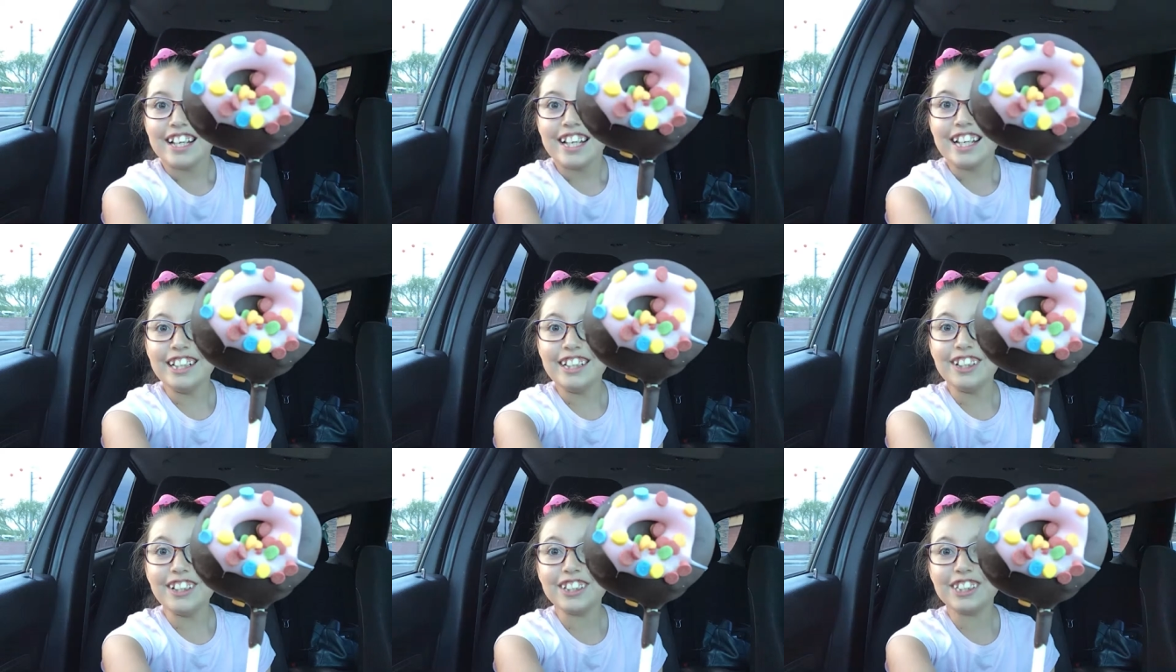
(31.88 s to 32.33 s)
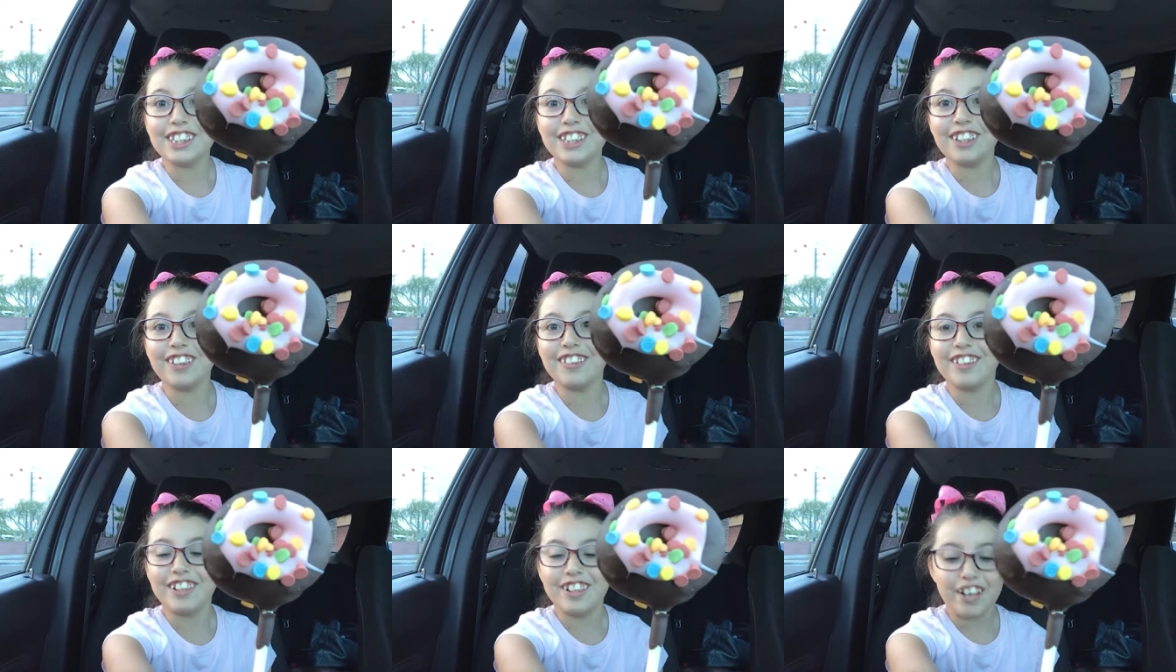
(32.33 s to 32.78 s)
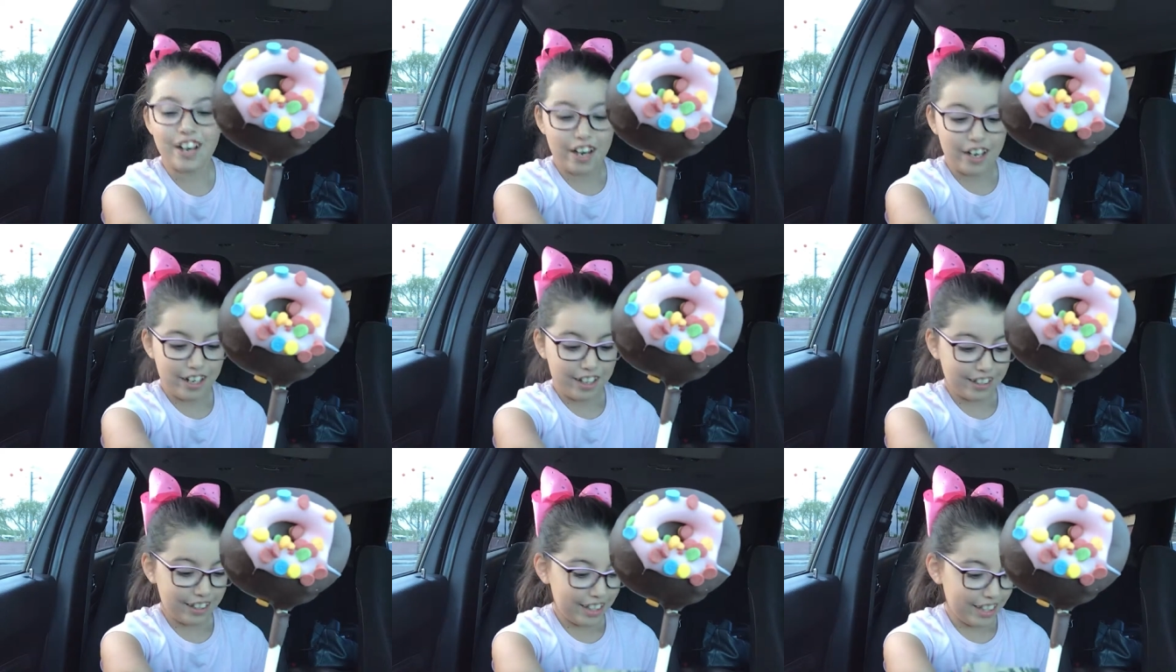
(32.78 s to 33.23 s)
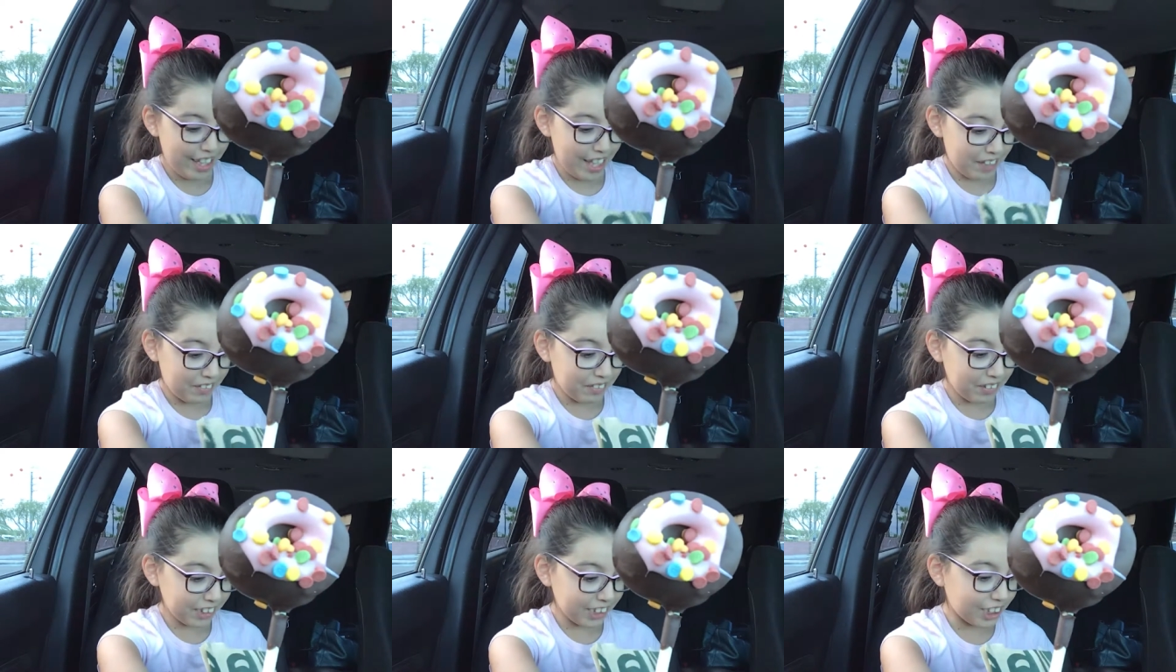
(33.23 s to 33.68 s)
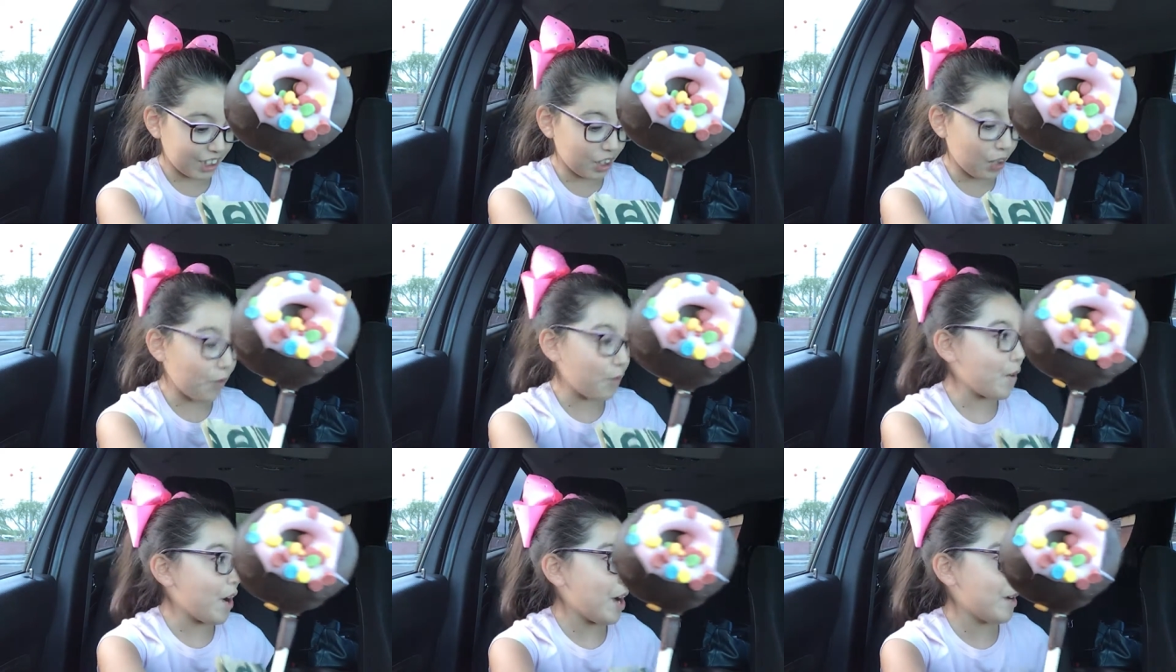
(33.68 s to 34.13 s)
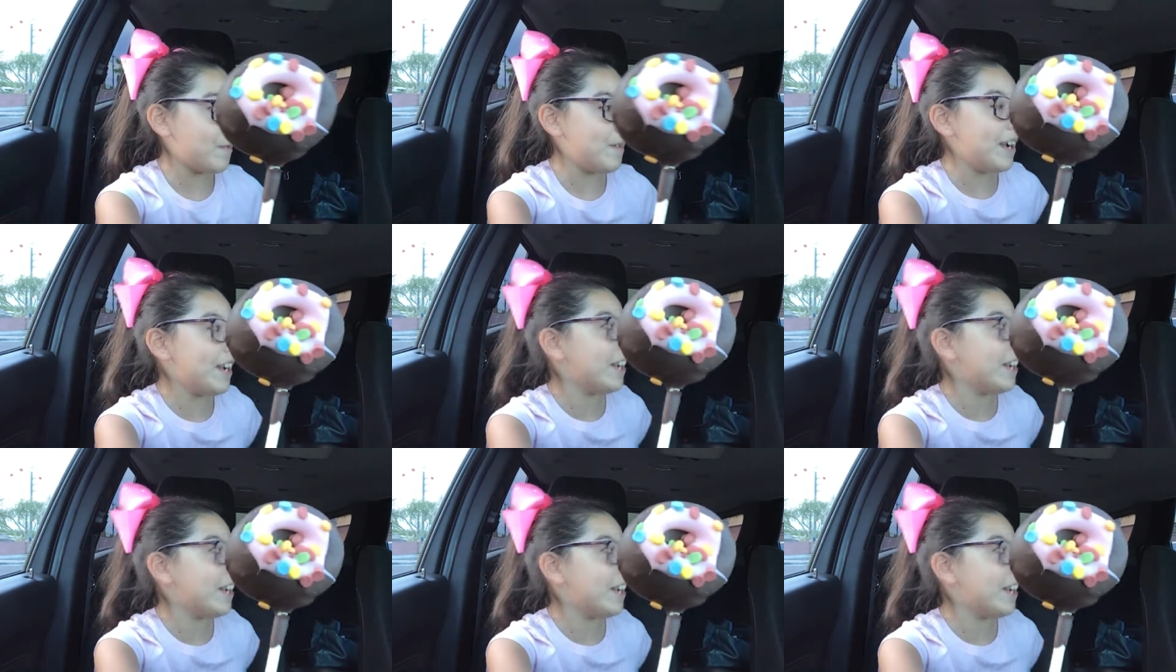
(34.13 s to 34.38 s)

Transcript: It looks so good. It was so weird.